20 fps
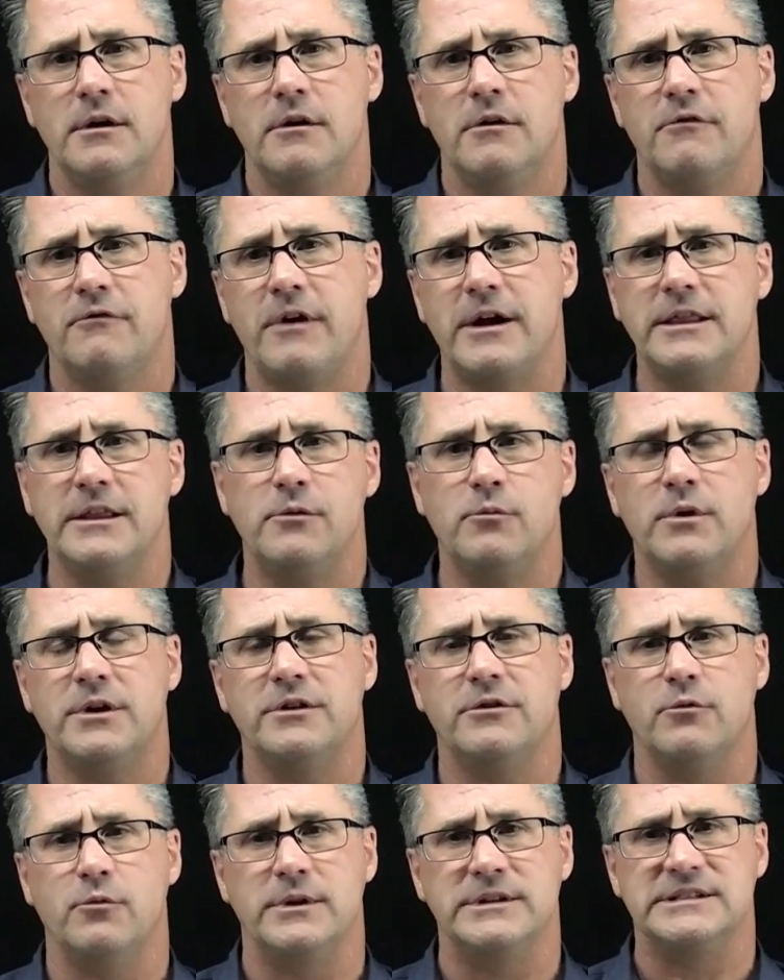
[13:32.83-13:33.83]
Finally, one of
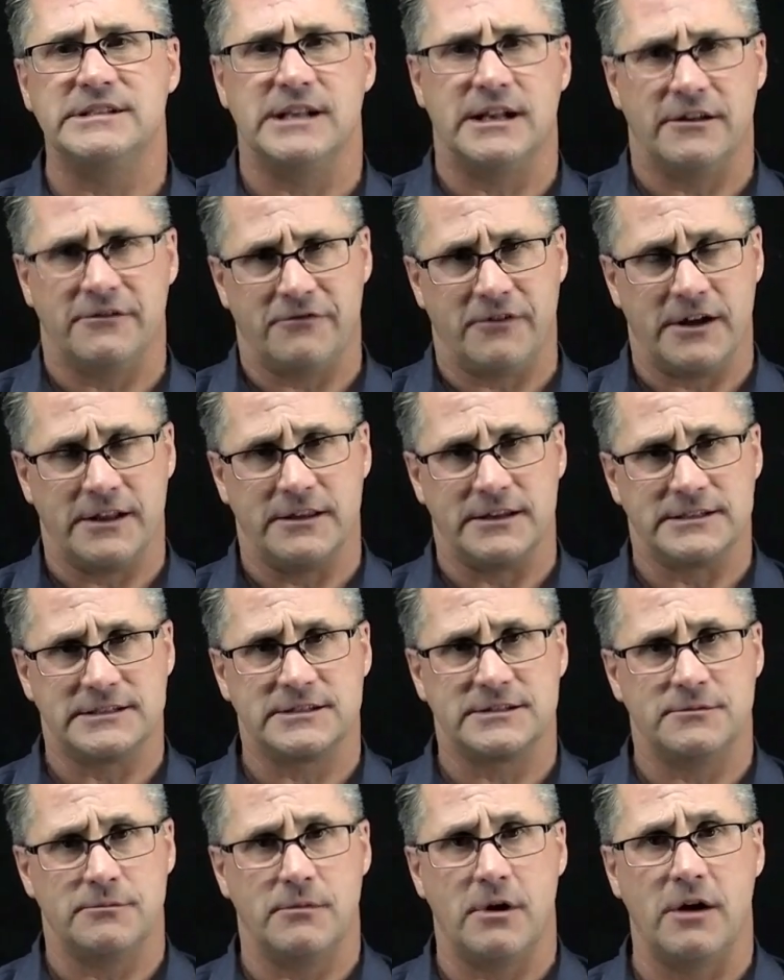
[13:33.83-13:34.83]
the ones that I find
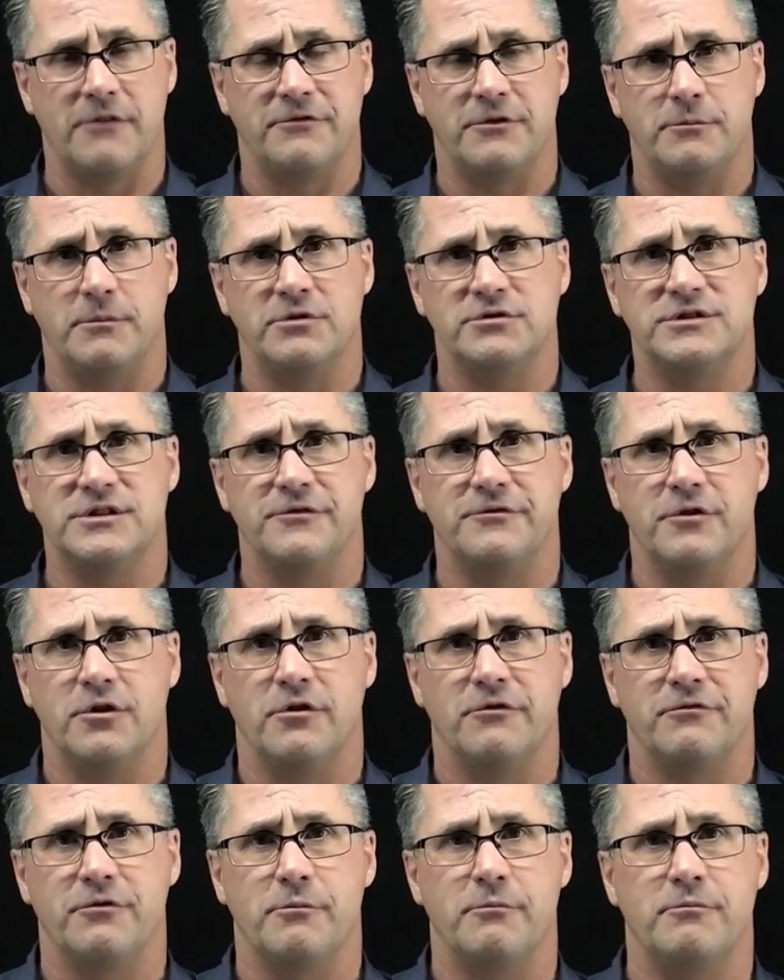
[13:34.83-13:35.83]
that's often most
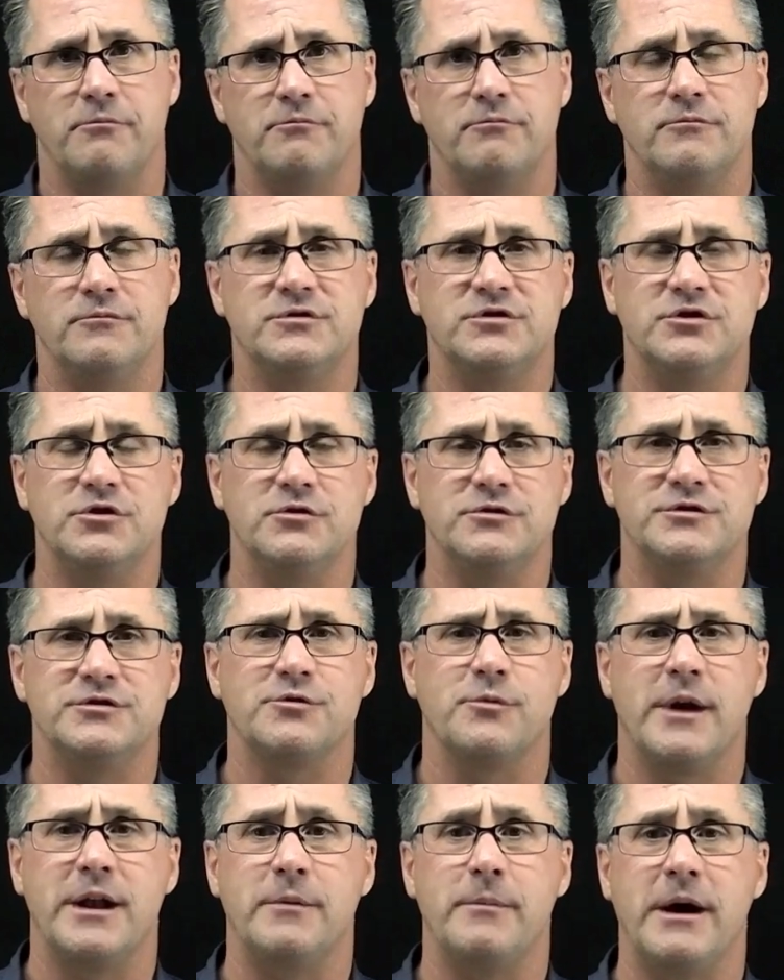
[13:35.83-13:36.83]
difficult for students
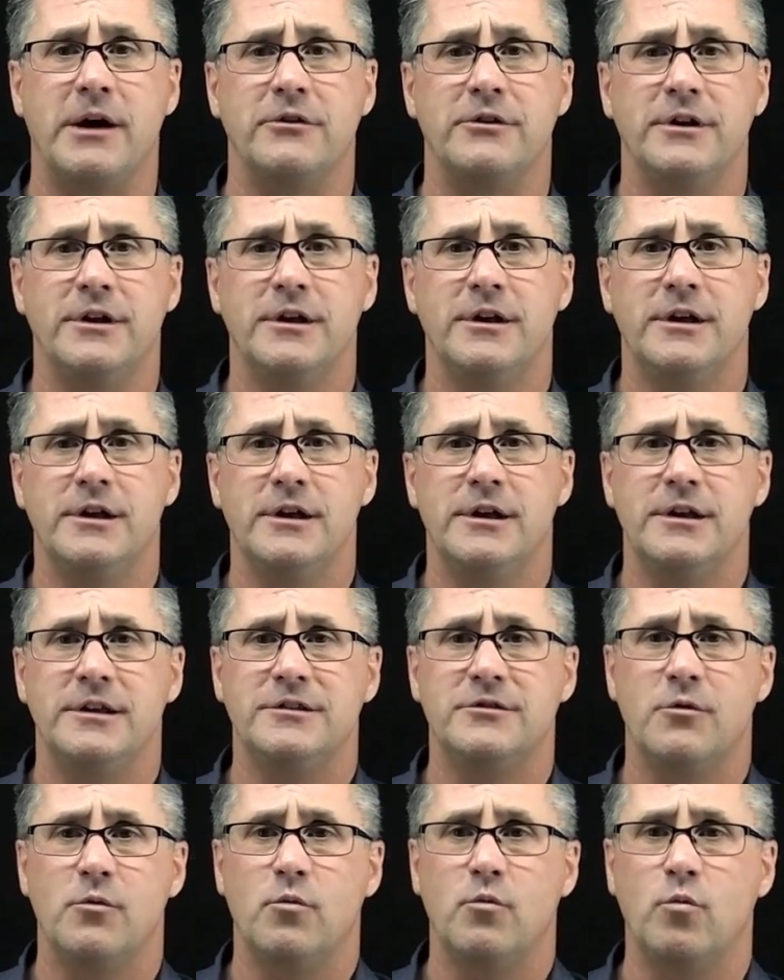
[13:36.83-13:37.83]
to write about
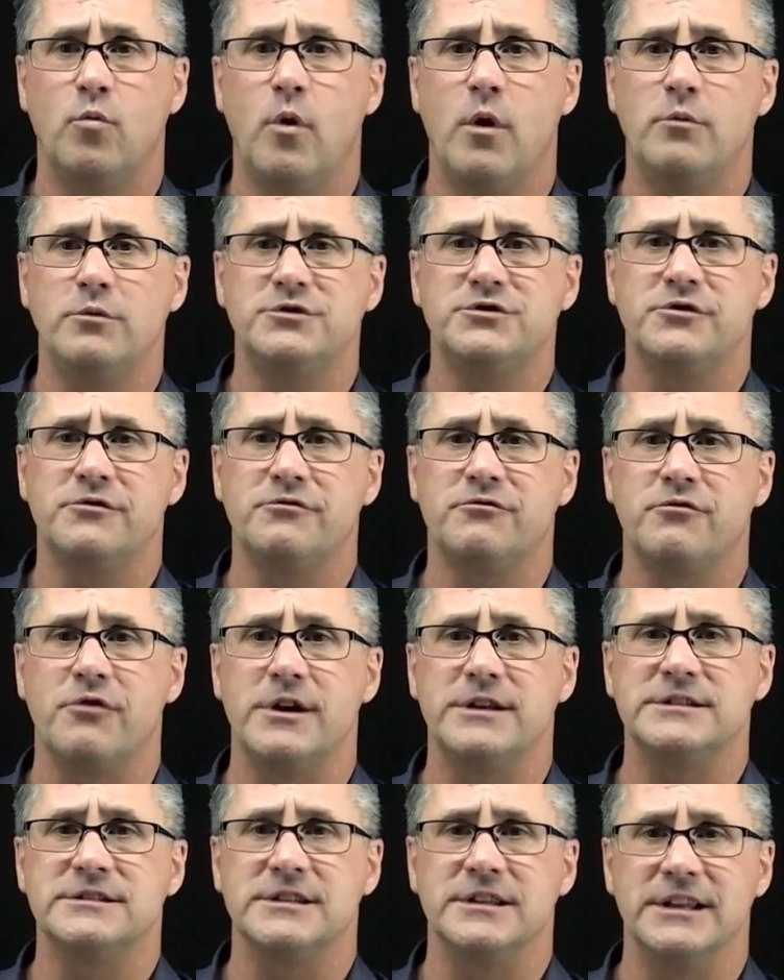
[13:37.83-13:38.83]
is, what would your
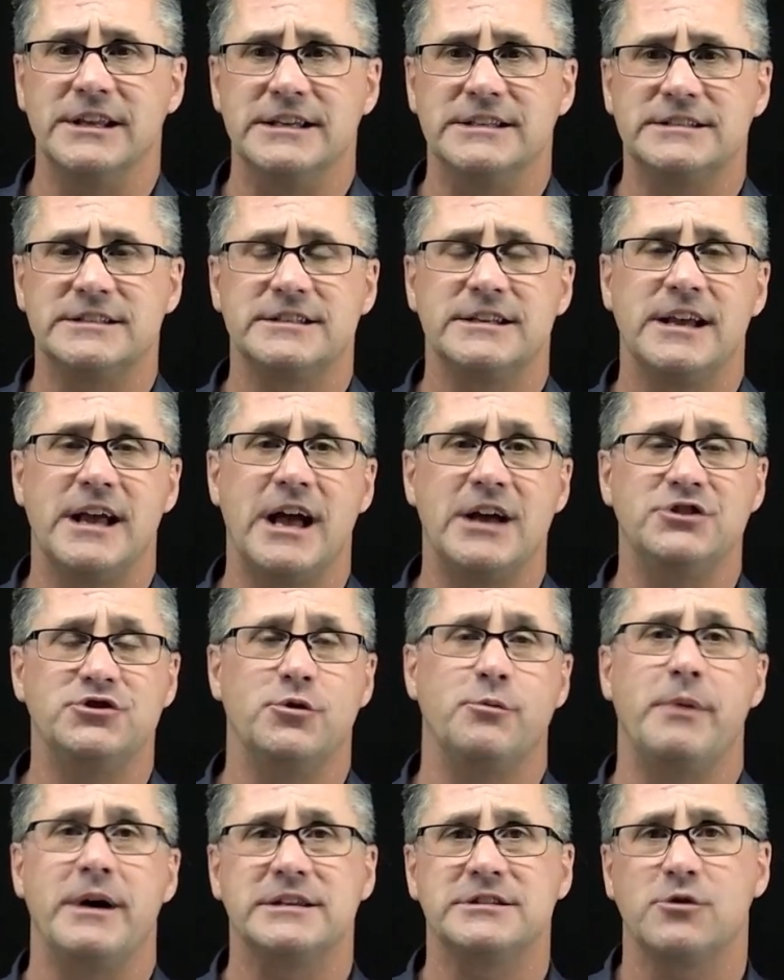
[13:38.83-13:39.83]
friends list as your
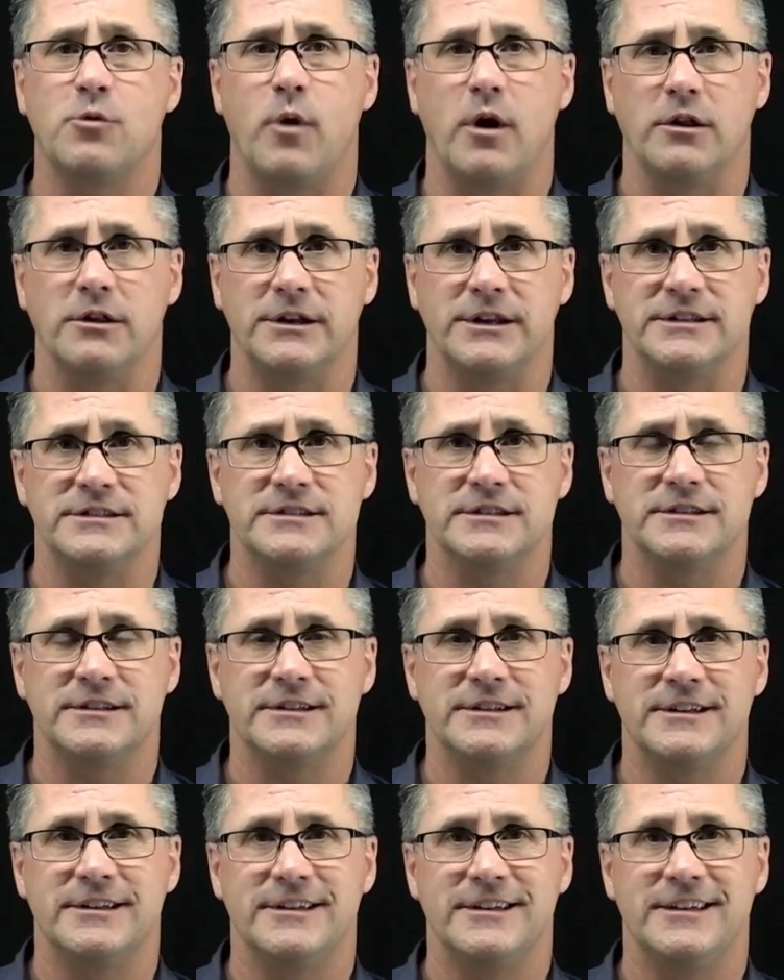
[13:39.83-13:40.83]
best qualities?
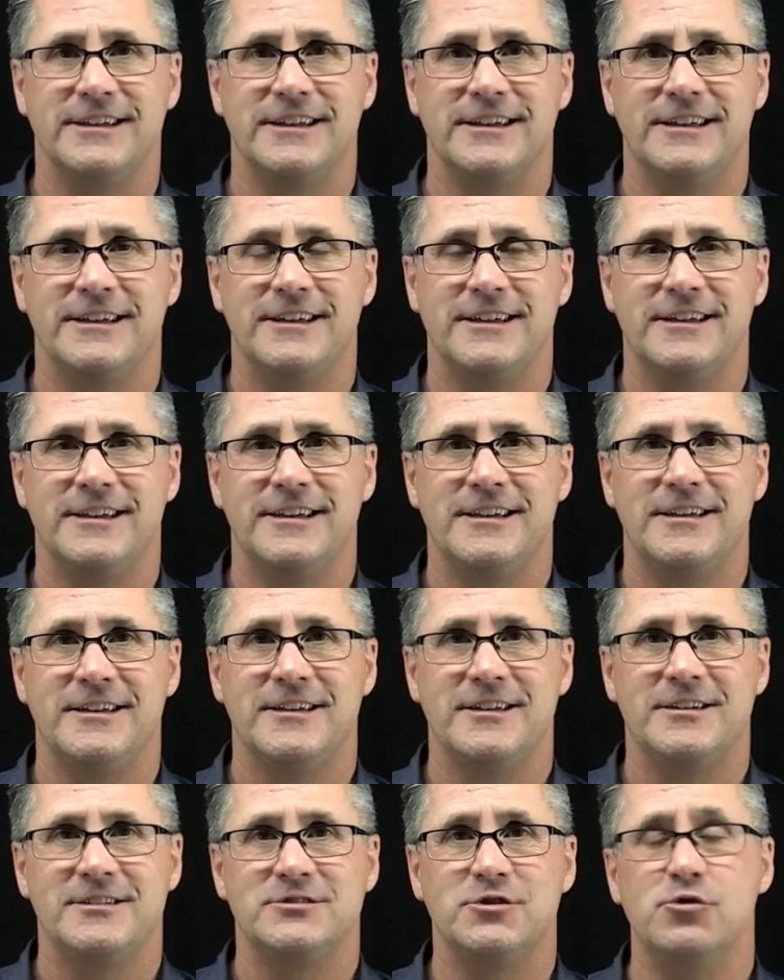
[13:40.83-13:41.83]

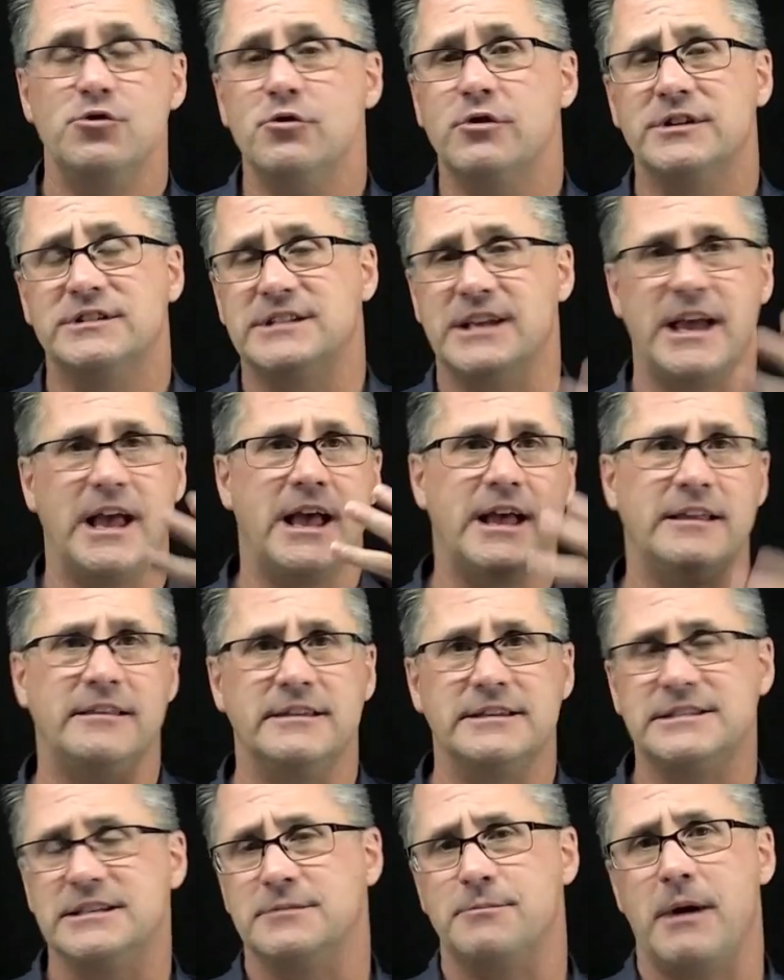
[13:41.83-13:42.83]
So you could say, hey,
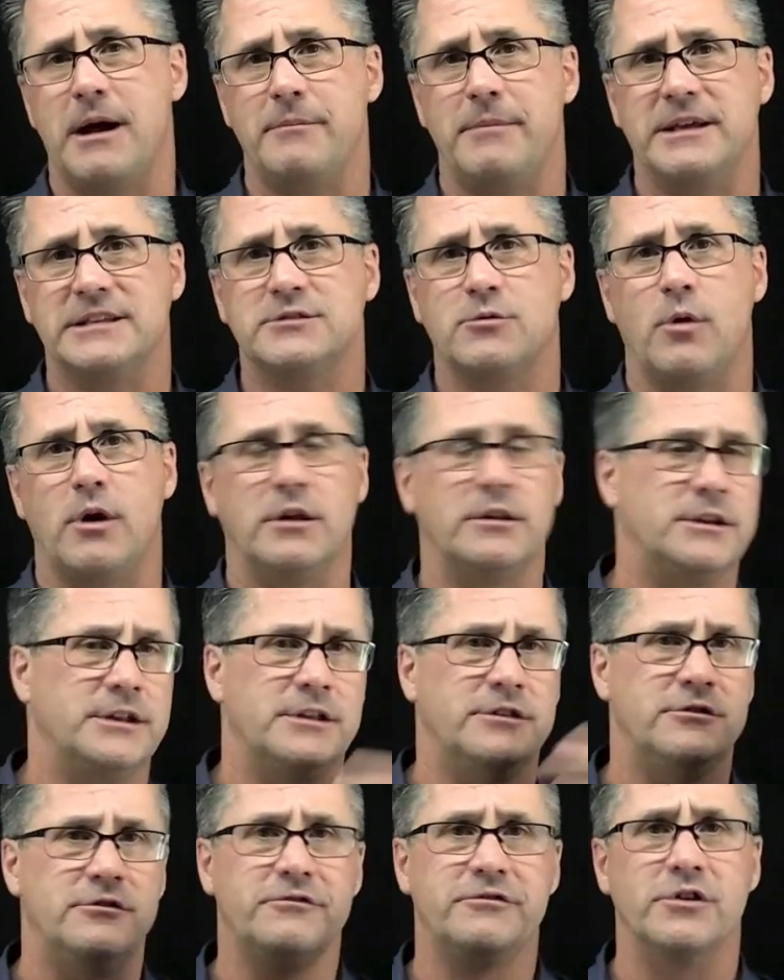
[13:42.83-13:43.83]
this is my best quality,
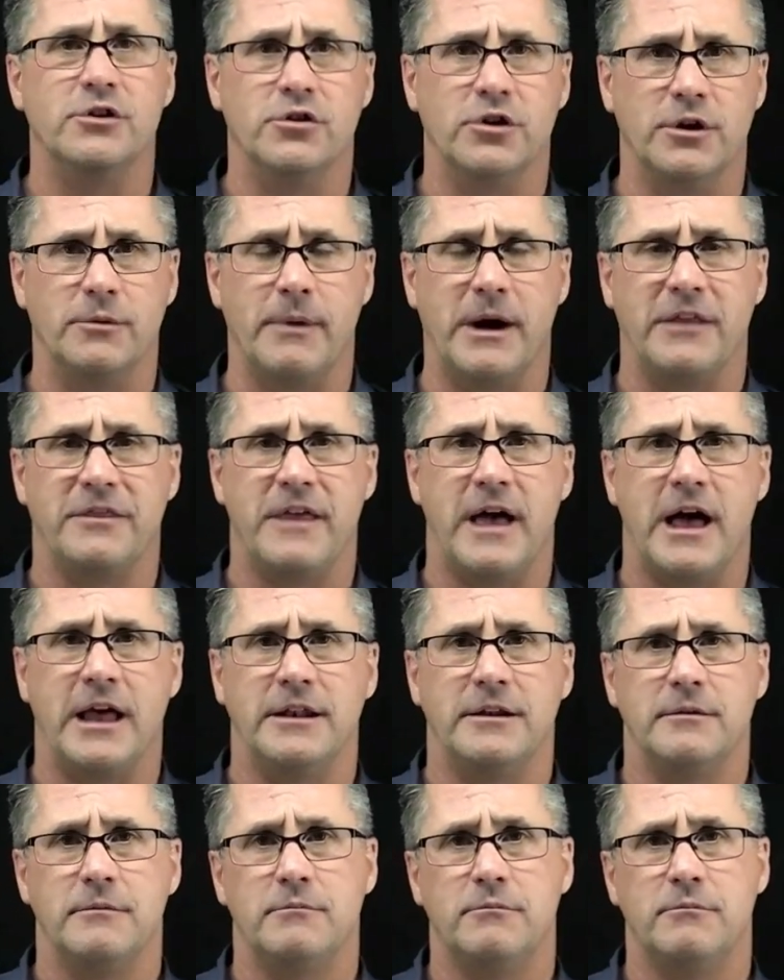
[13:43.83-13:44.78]
and you feel good about that.